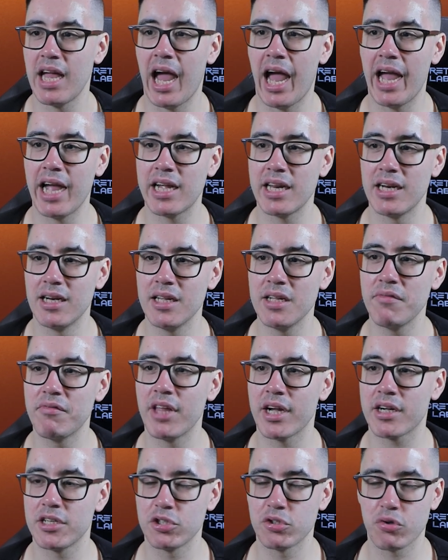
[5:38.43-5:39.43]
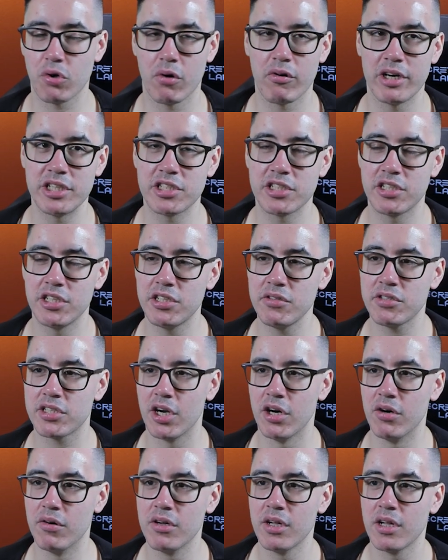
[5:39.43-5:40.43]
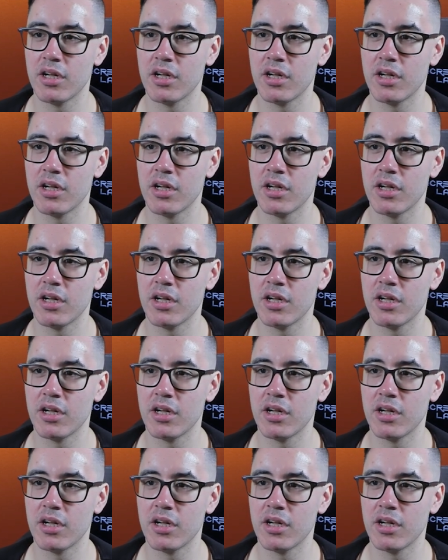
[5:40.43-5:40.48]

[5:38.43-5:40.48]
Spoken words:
and can leave their control range to do so.